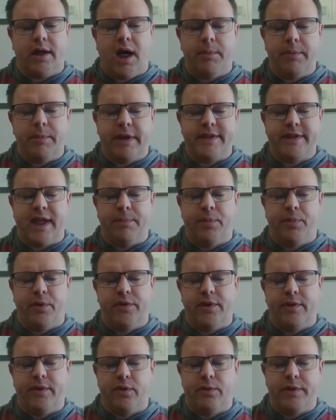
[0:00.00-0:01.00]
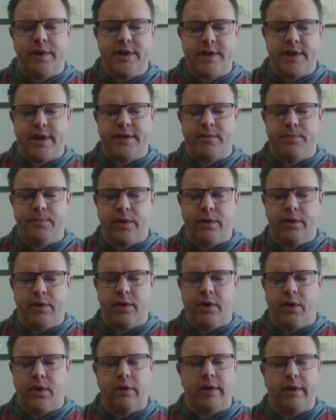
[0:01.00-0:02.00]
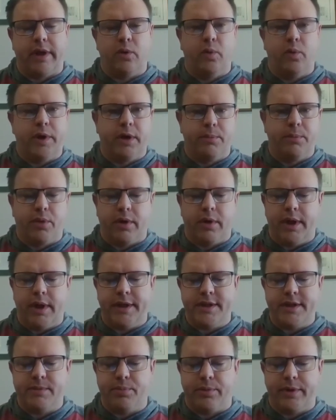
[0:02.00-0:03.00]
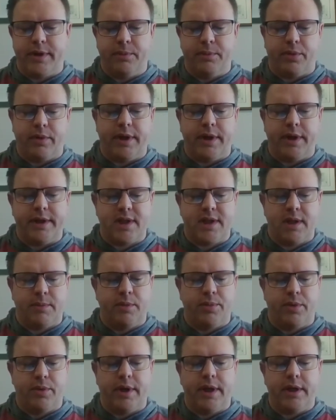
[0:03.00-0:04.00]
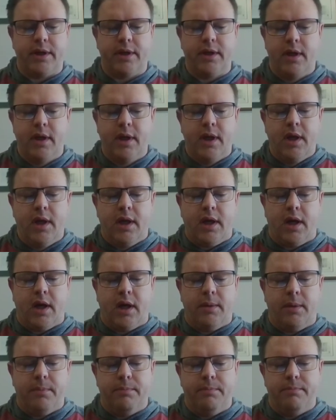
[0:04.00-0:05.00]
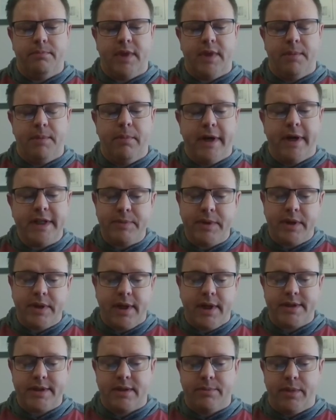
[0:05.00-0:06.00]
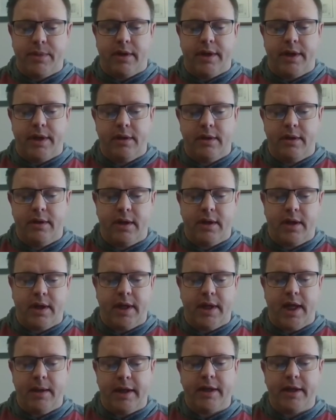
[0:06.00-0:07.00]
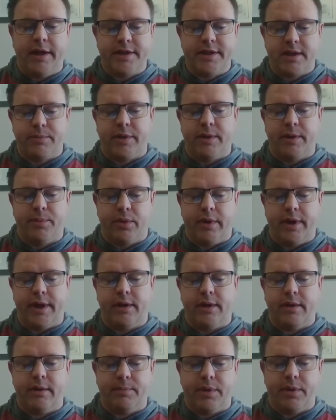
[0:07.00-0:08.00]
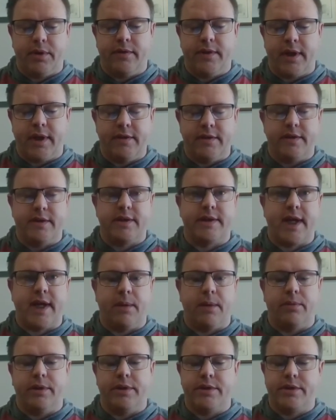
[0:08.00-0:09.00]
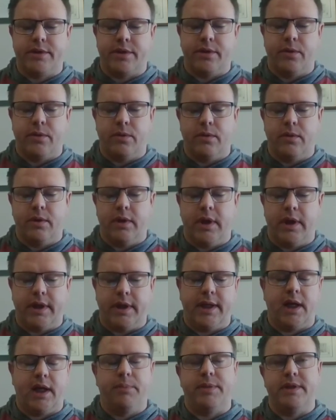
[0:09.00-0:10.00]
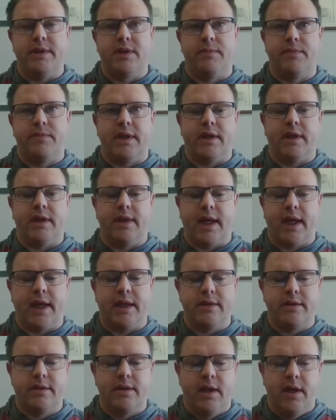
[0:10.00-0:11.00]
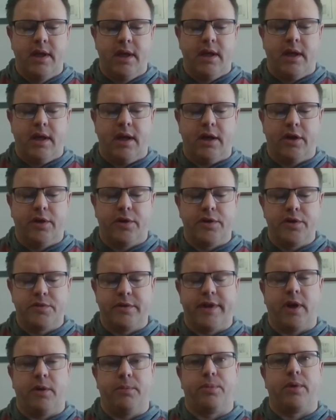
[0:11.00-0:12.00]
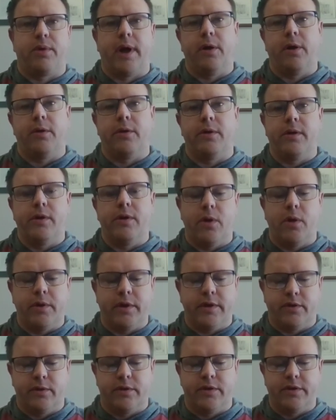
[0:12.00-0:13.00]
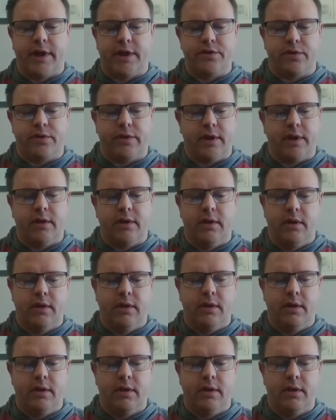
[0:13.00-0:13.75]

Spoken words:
Common examples of a recess period are like winter break, spring break, summer break. It must be customary, a customary break period that is established. So it cannot be something that occurs without prior notice or scheduling.